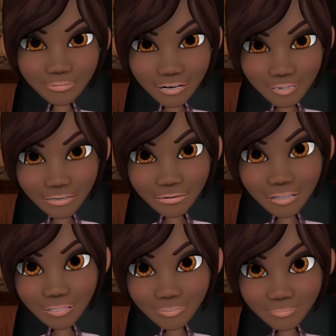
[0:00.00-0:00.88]

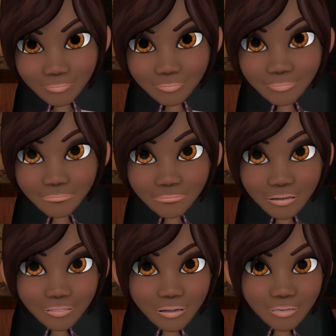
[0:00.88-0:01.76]
variable,
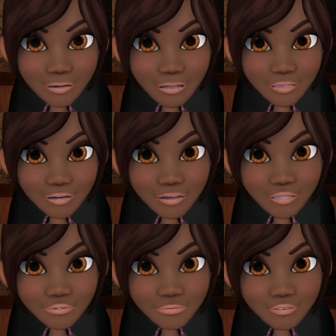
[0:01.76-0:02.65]
based on
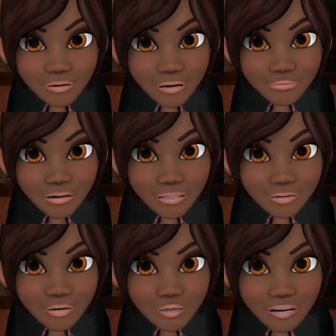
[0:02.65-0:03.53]
contractor
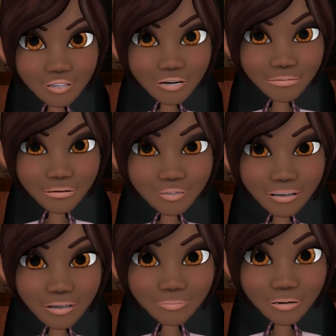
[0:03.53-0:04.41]
performance throughout the
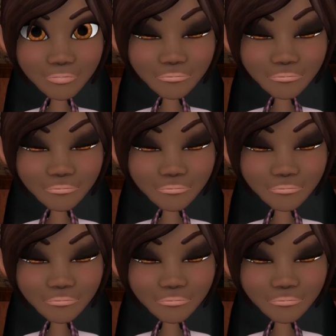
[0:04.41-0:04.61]
period of